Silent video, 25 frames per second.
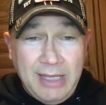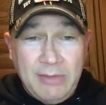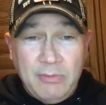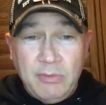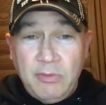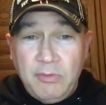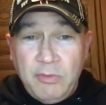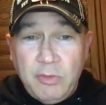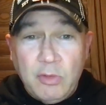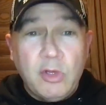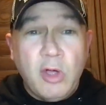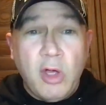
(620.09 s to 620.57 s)
even
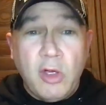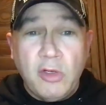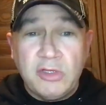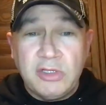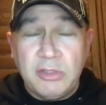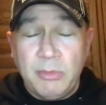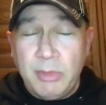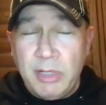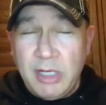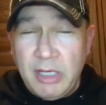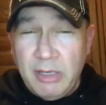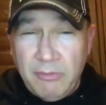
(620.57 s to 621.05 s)
if you call
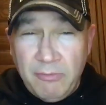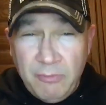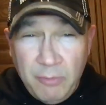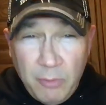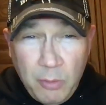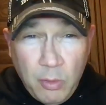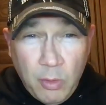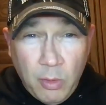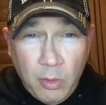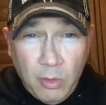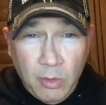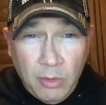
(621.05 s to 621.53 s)
somebody a
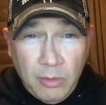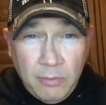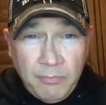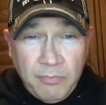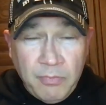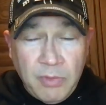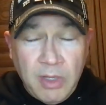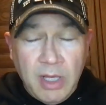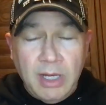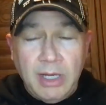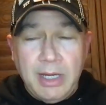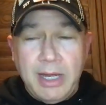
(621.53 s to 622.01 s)
fool.
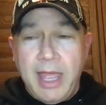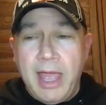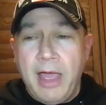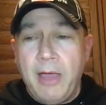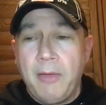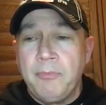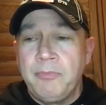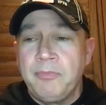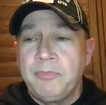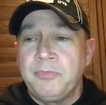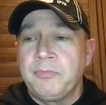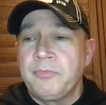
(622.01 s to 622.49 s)

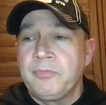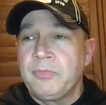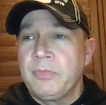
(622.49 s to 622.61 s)
Now,